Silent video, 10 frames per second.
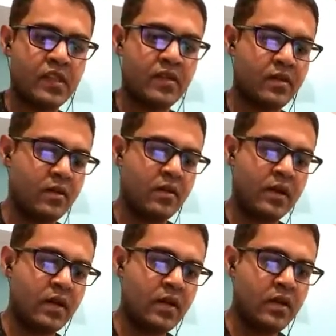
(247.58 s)
All right,
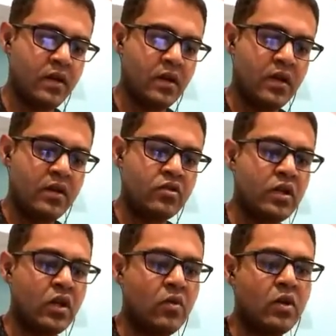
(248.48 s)
so
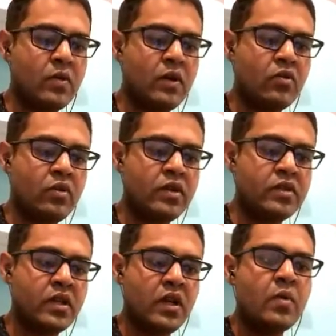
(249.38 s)
now what we'll do is
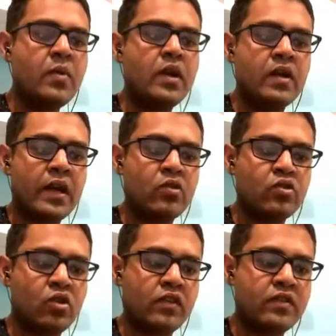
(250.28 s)
we'll try to
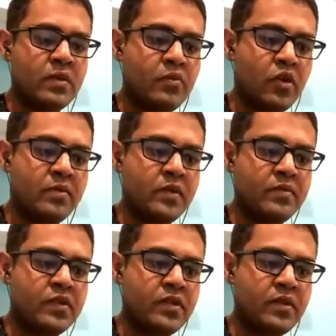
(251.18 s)
solve some
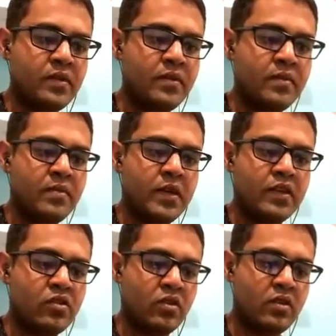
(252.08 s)
problems based
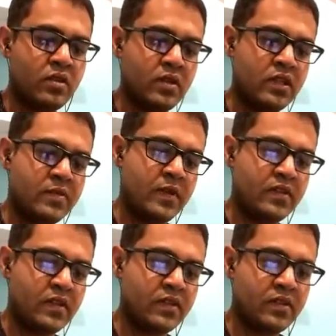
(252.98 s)
on these
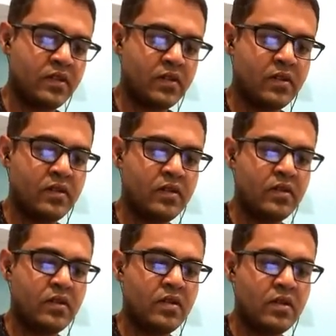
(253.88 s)
basics.
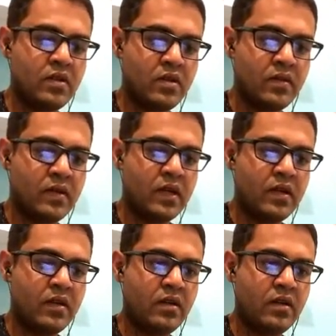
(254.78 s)
All right,
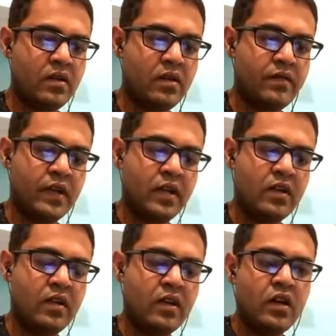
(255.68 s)
fine.
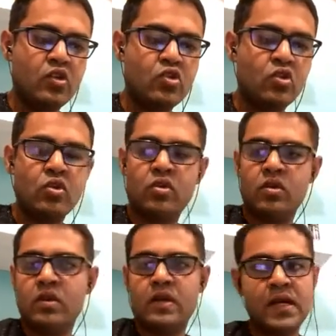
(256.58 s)
So
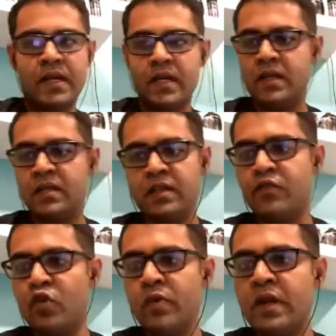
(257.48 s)
again, the flow
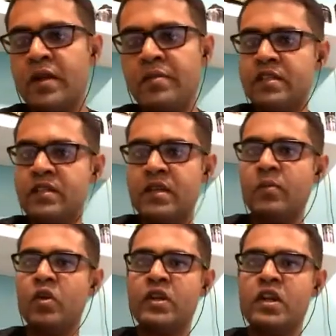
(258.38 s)
will remain same.
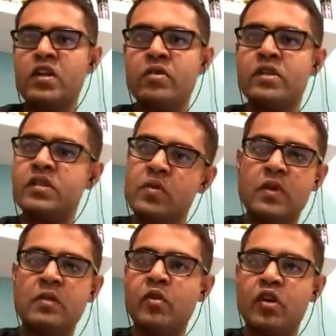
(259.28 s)
What I'll do is we'll
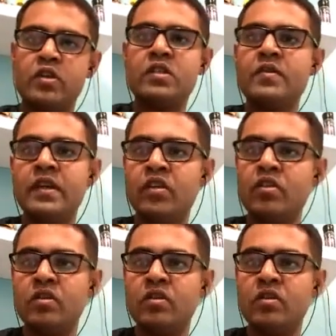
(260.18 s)
pause the video.